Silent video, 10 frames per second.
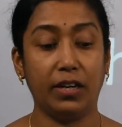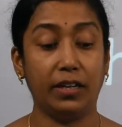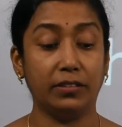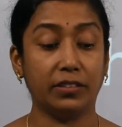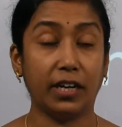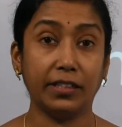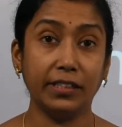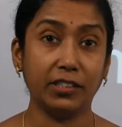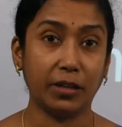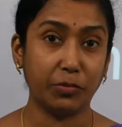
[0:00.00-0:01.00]
and
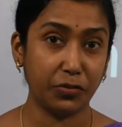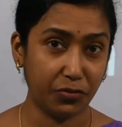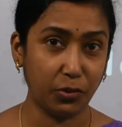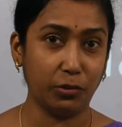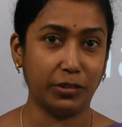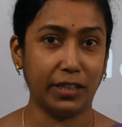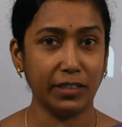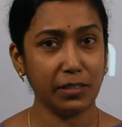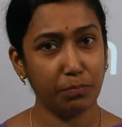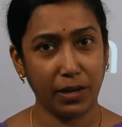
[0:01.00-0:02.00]
starting chapter 4, that
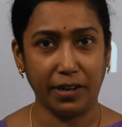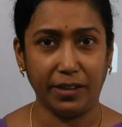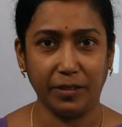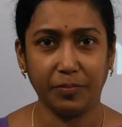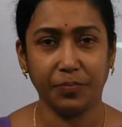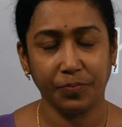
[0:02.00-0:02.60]
is planning.